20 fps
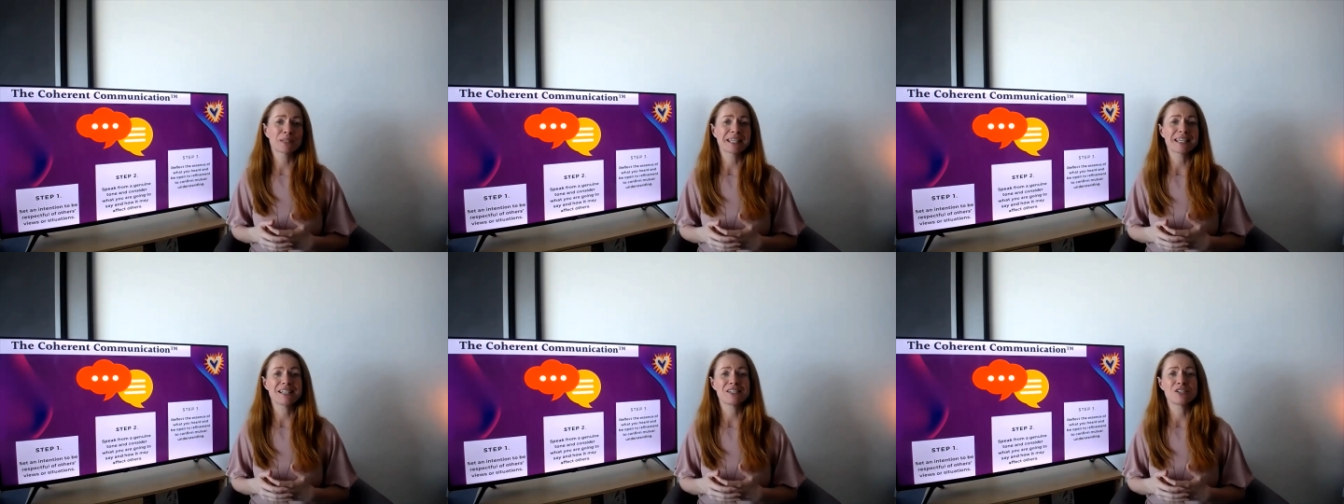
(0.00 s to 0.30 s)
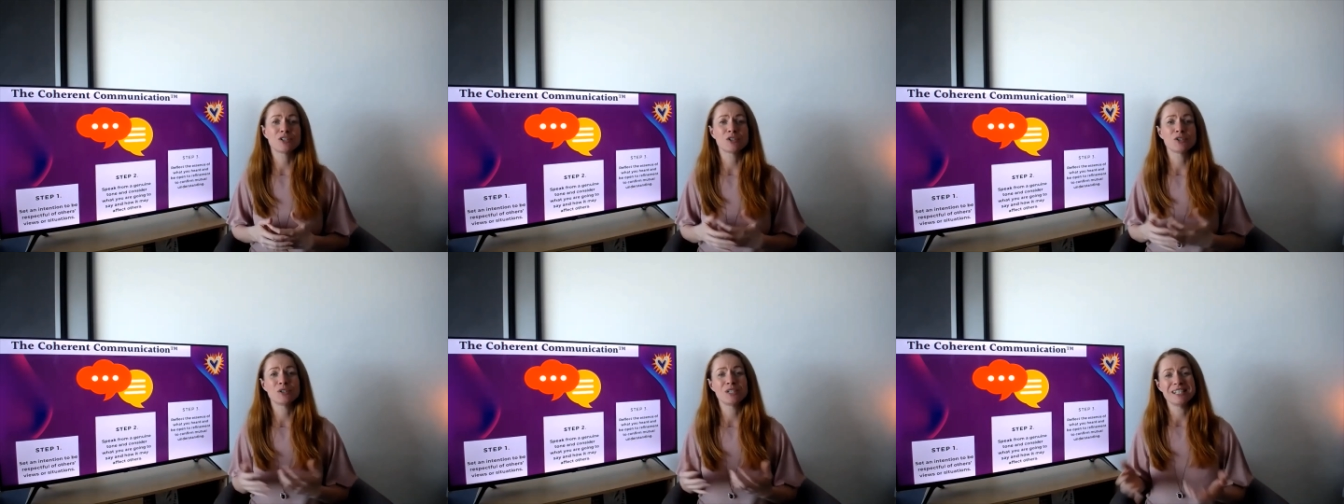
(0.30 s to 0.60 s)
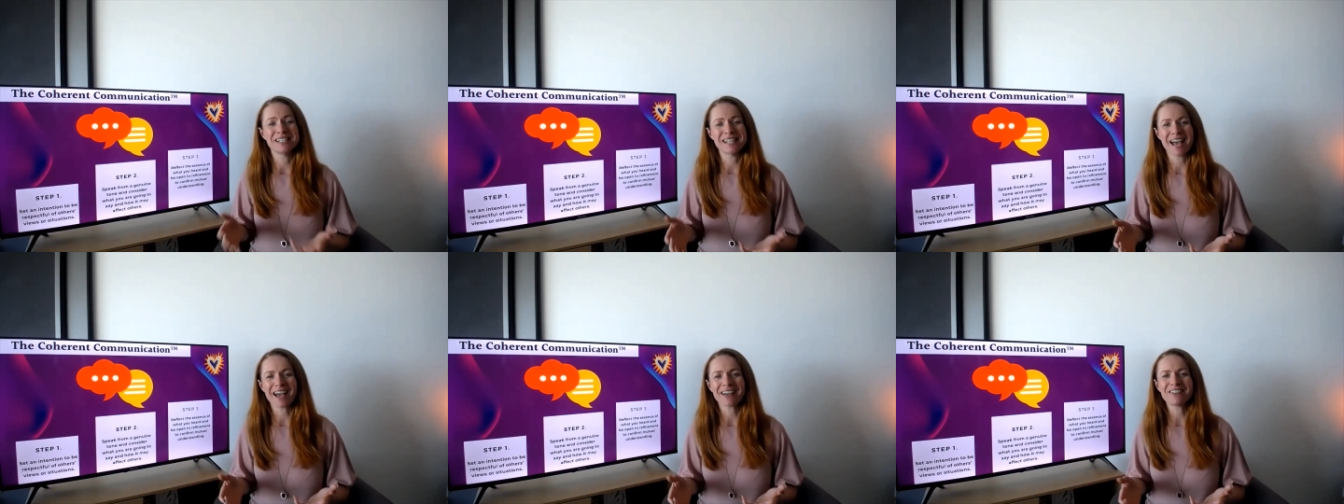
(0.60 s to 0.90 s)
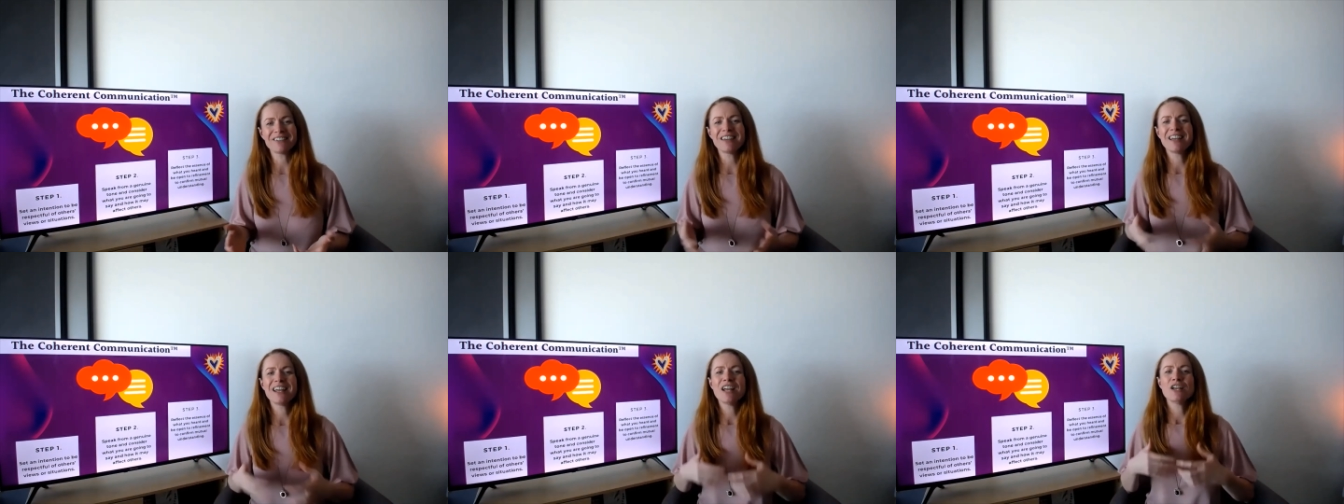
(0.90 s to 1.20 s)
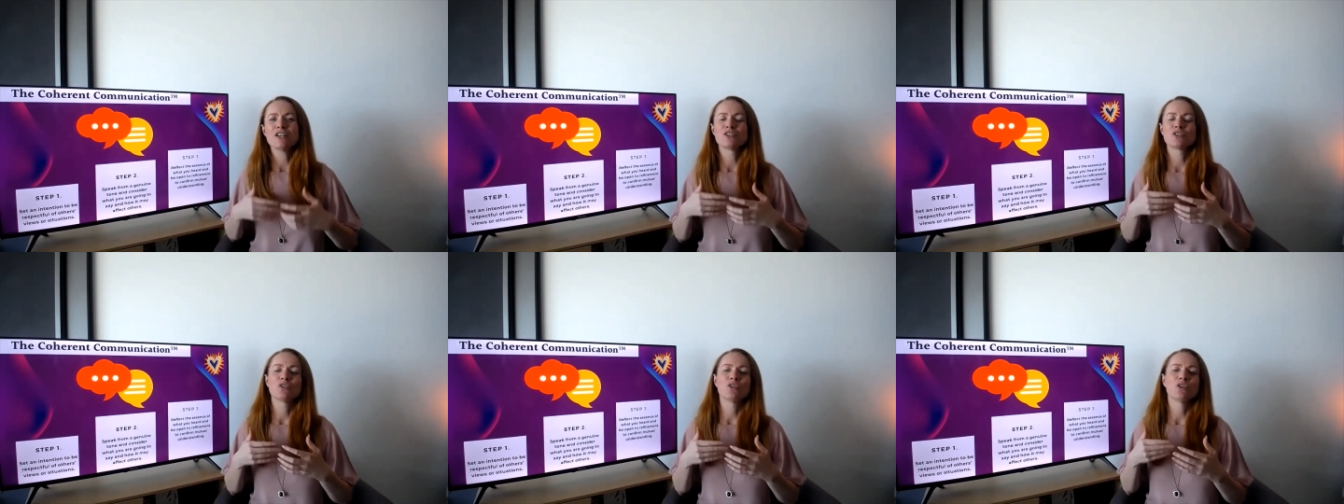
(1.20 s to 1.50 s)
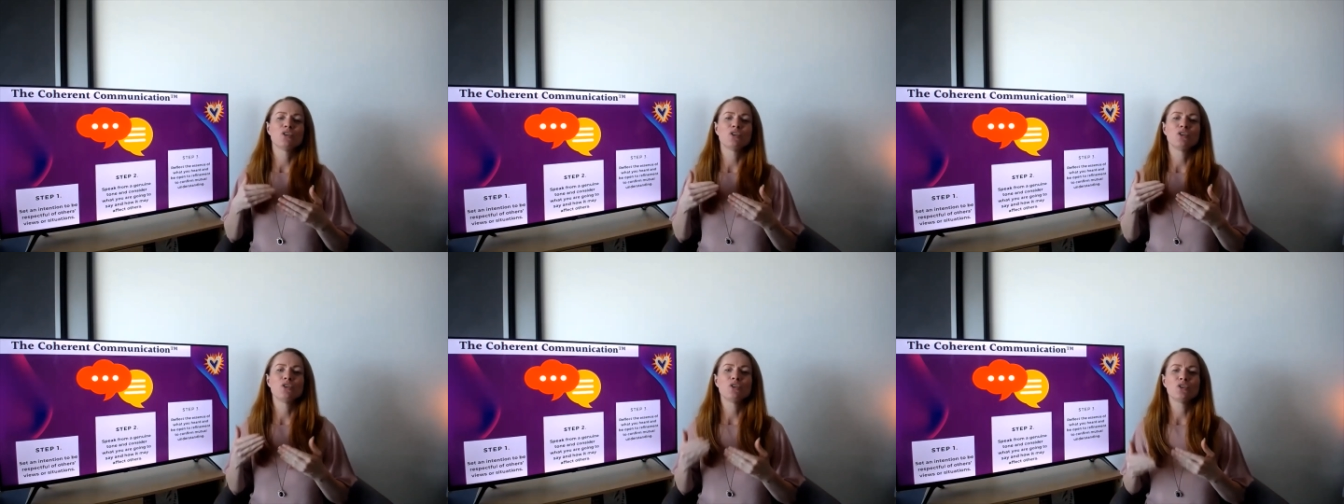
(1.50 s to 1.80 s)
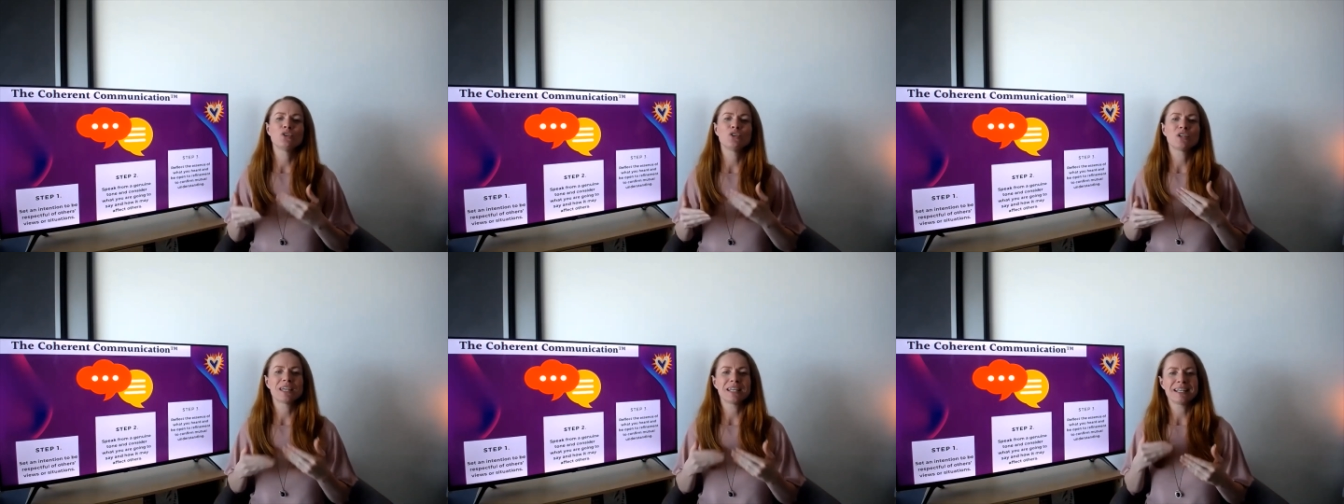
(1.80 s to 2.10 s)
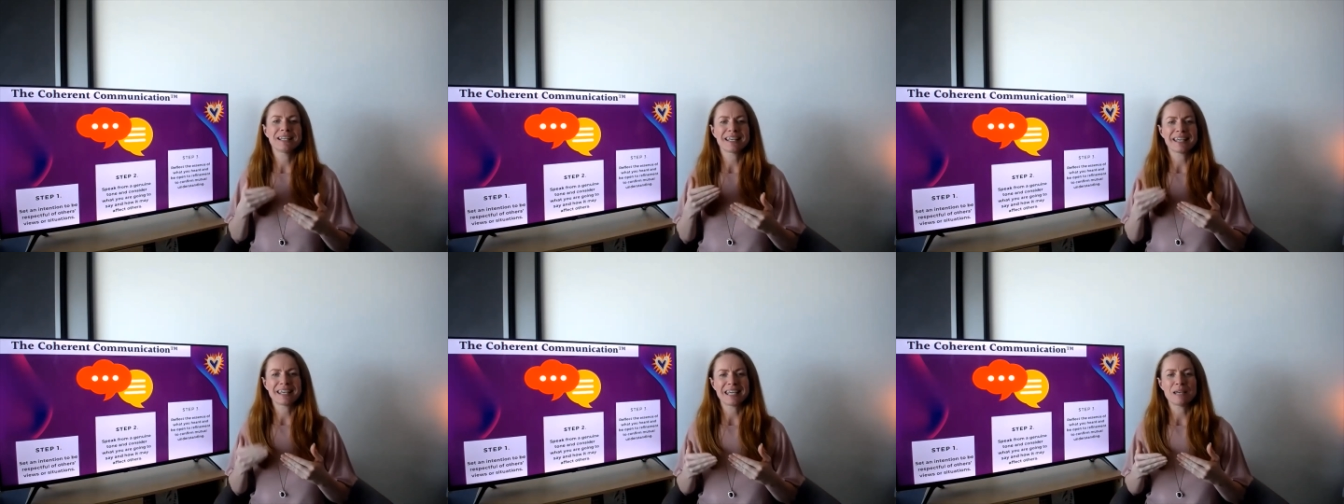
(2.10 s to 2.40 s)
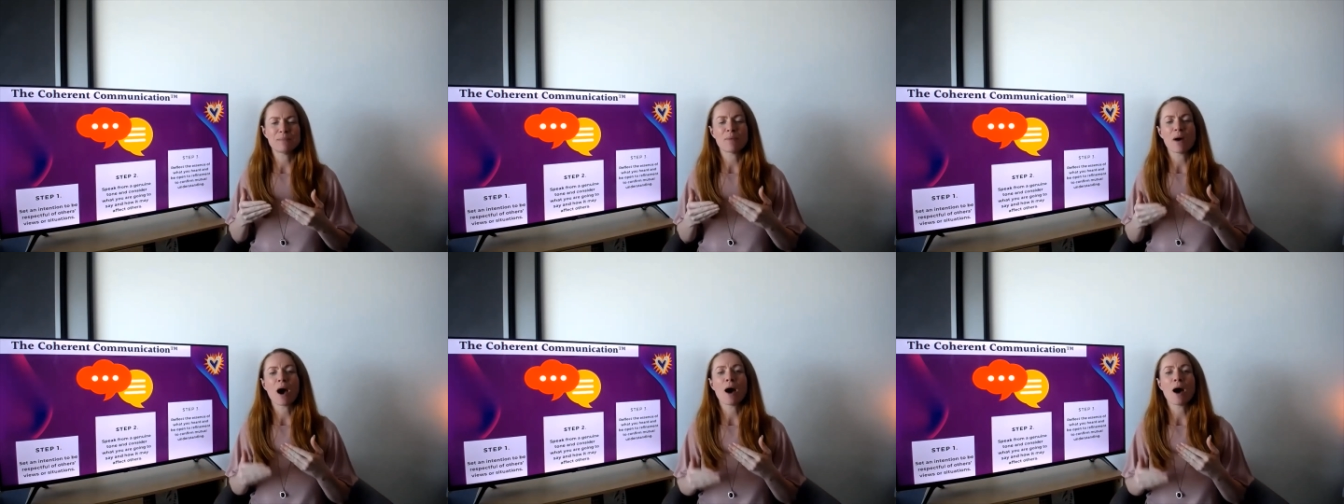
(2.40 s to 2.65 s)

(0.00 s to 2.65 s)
please do now so that you can keep